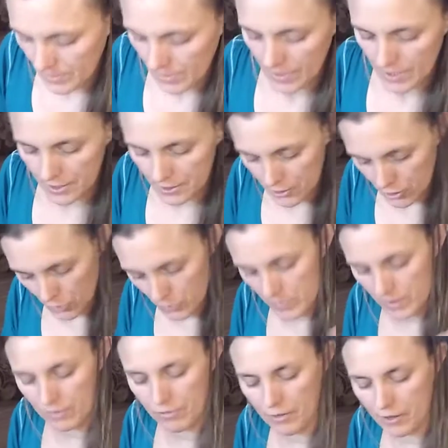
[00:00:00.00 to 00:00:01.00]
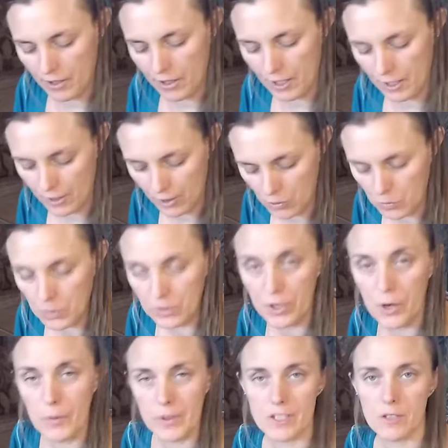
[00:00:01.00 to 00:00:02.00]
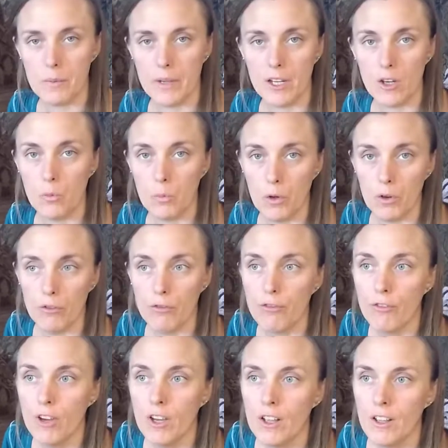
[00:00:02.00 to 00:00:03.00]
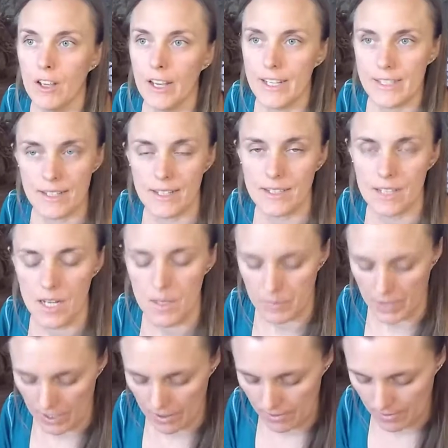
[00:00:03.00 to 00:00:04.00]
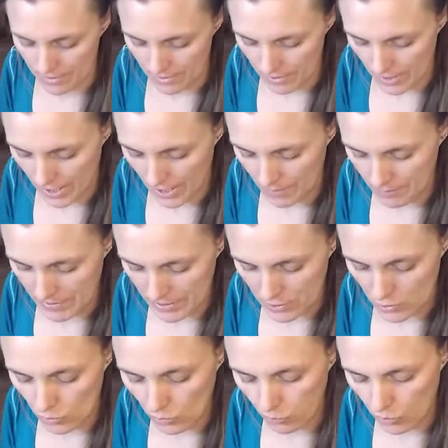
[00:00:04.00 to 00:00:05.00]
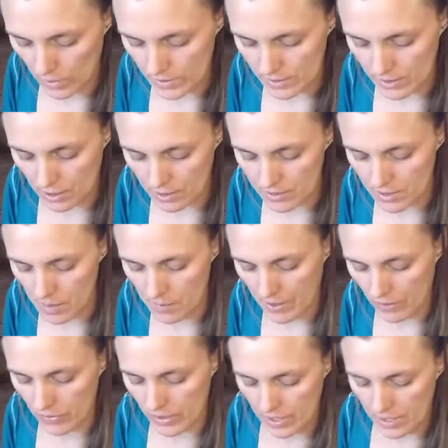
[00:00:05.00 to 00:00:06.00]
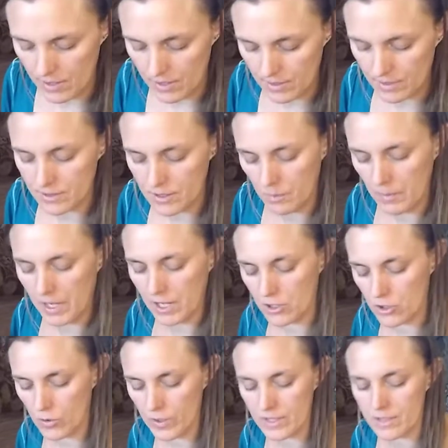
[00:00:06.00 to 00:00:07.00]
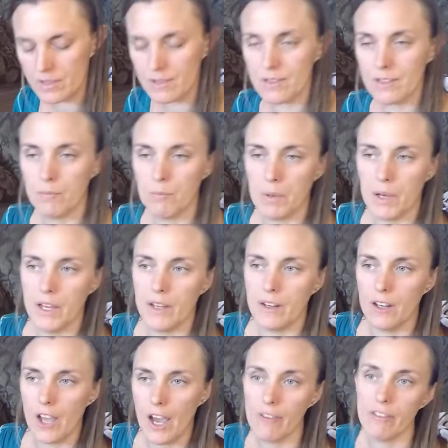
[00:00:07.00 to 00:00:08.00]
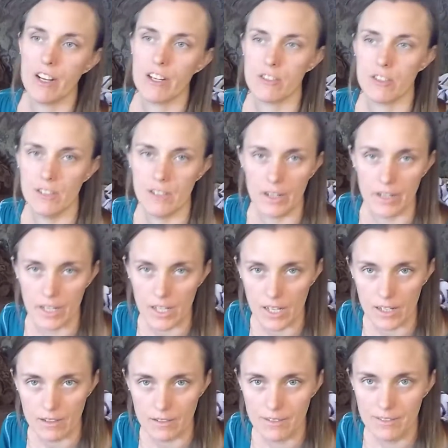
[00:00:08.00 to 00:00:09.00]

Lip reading: Intuitively, you will know when to make your move. It's not time yet. This Two of Wands talks about needing to make a choice, but you haven't actually done it yet.